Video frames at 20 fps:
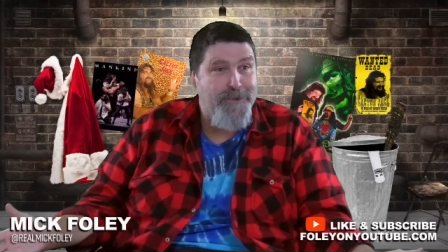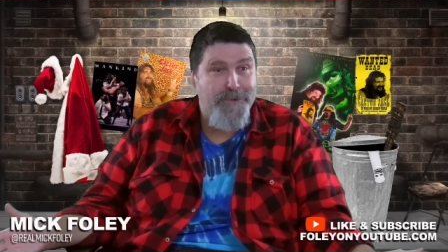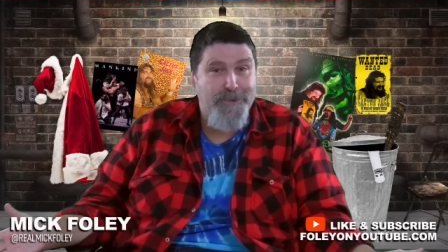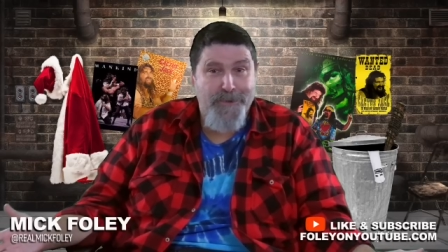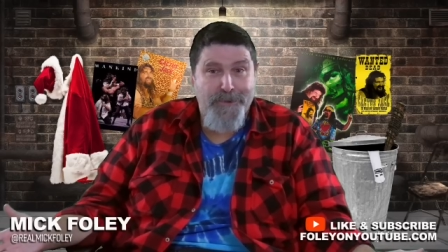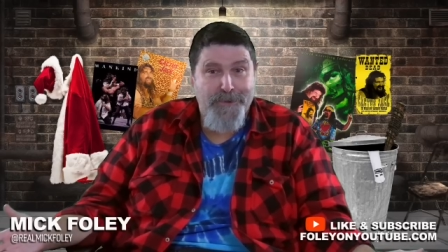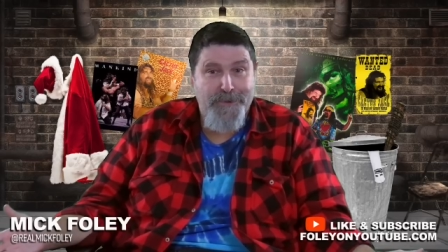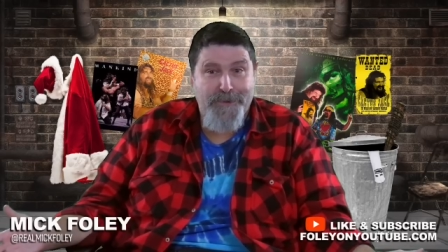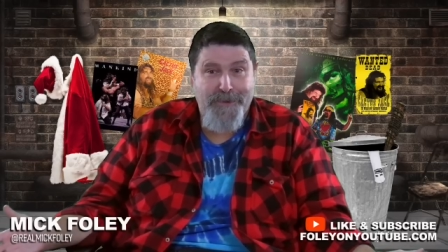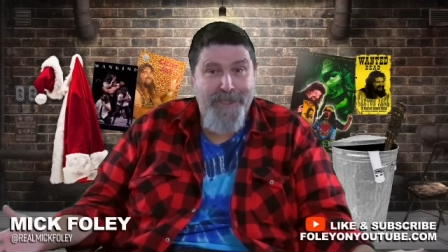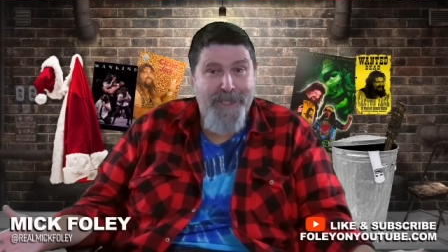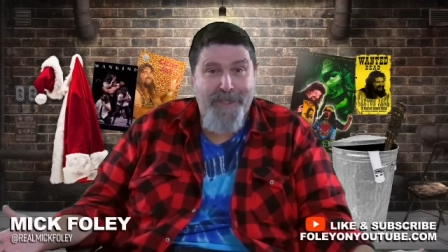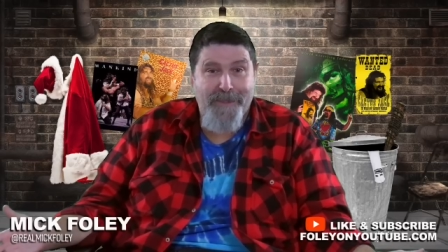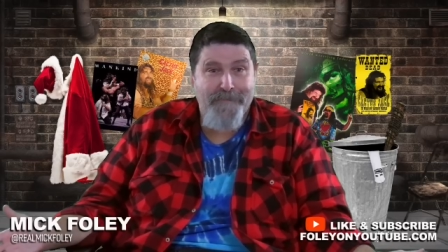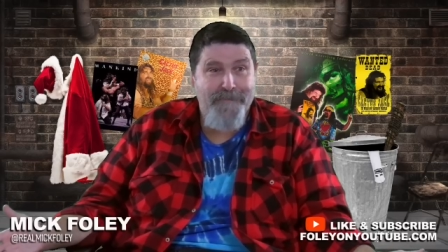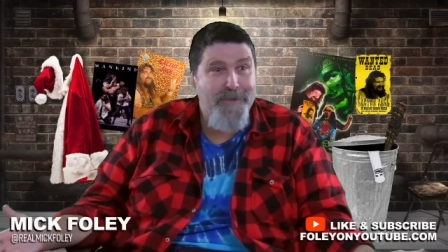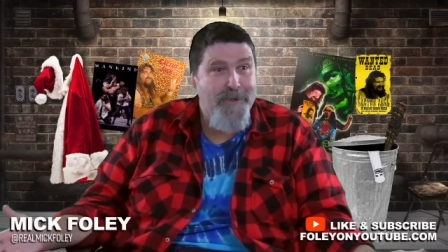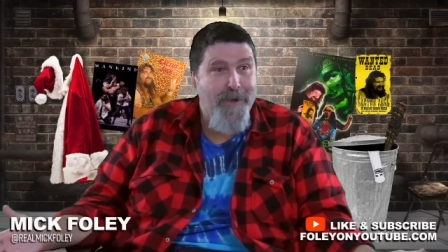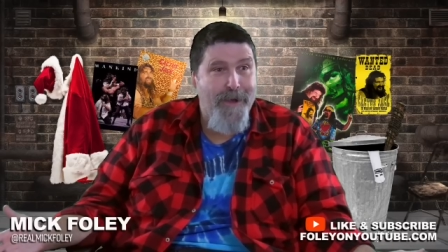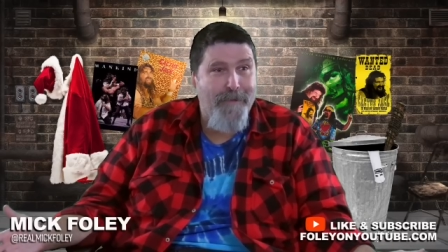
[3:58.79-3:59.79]
just tell
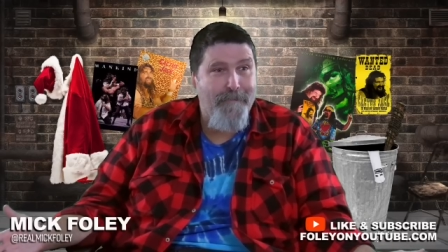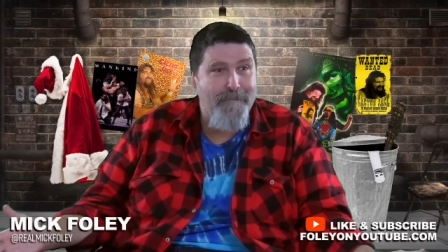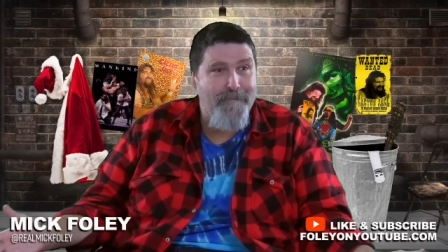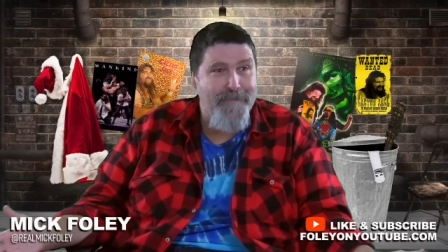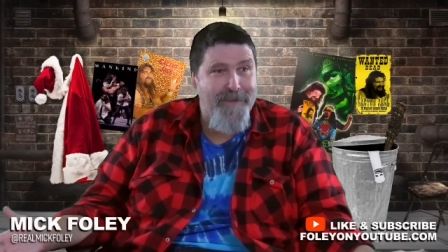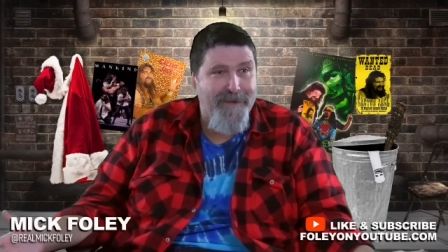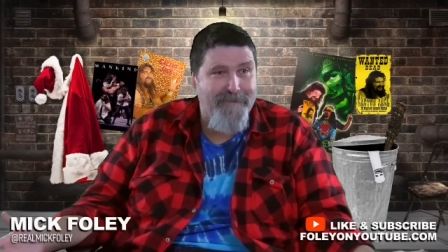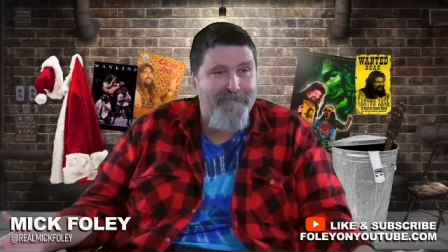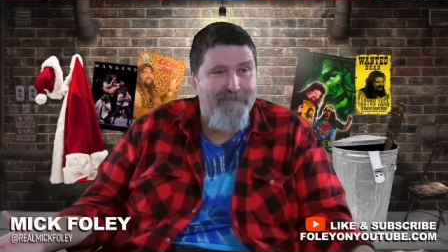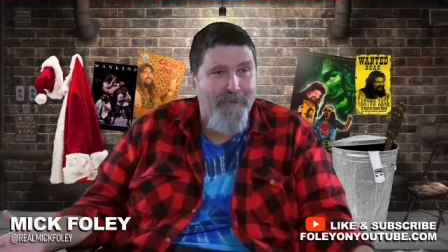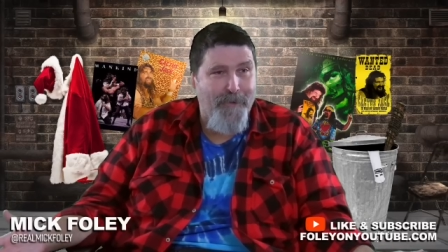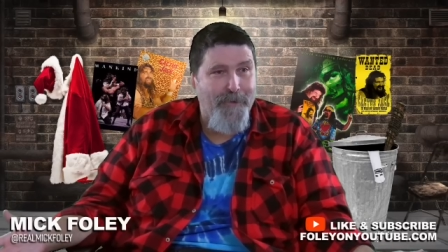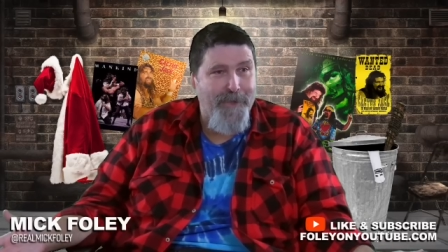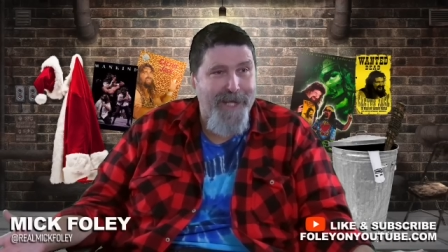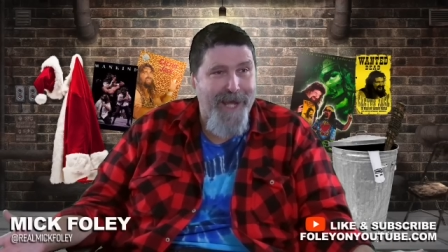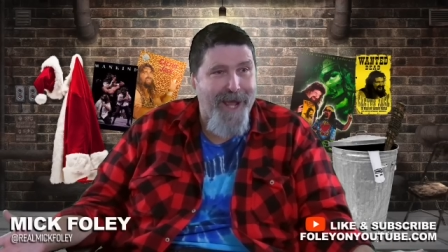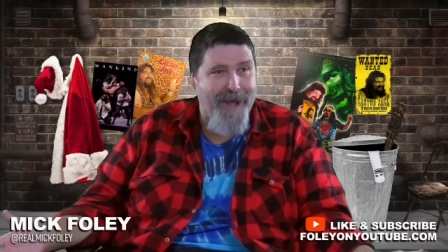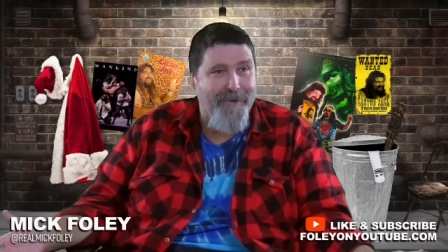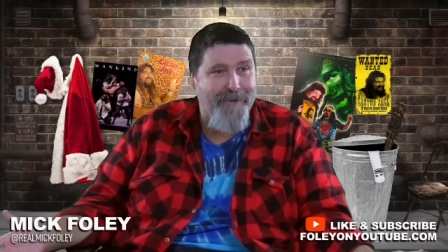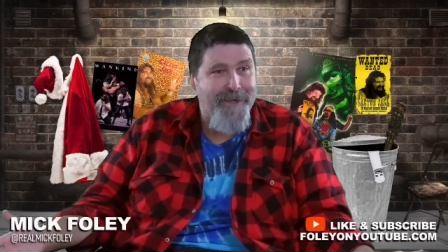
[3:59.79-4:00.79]
them you helped Mick
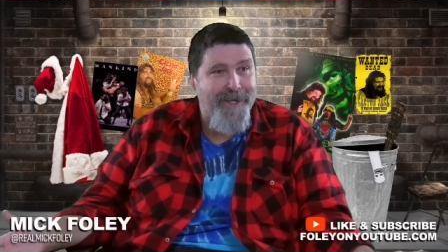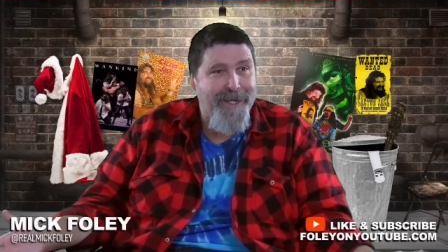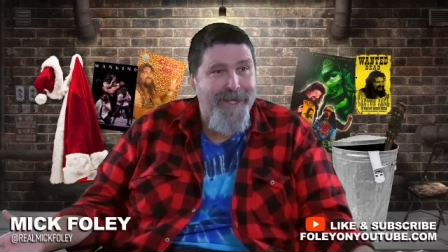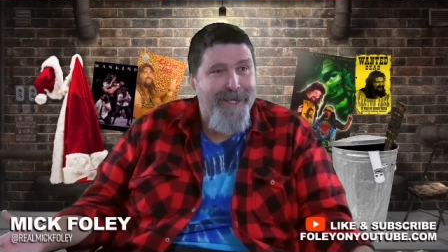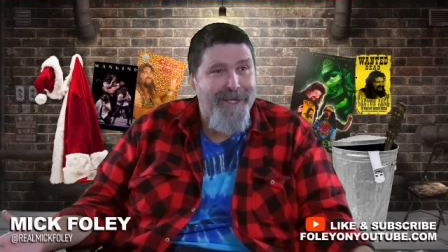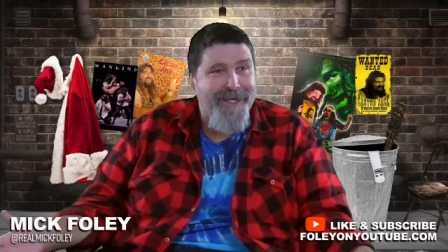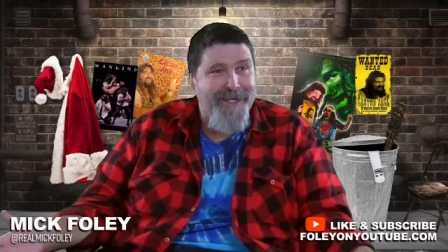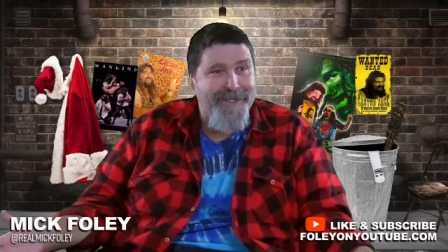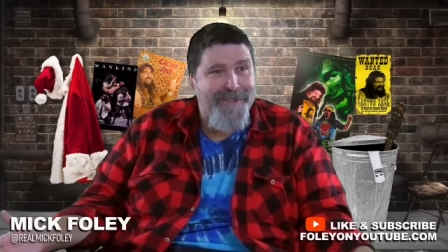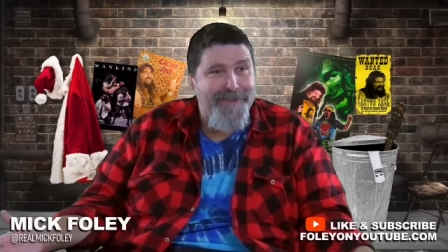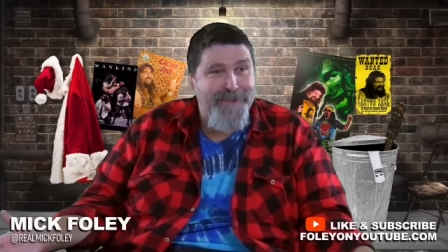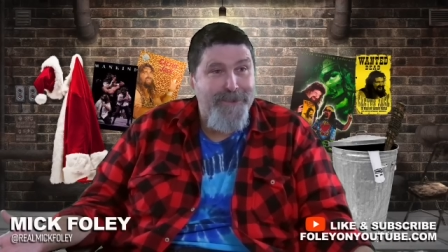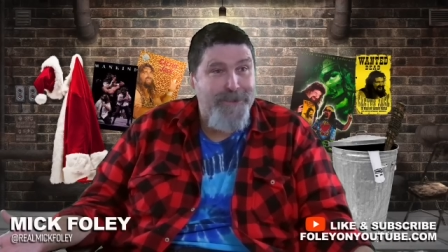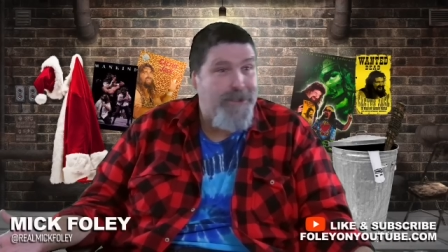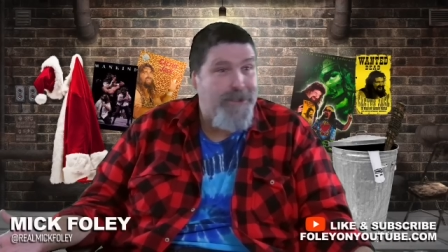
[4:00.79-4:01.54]
Foley out. She said,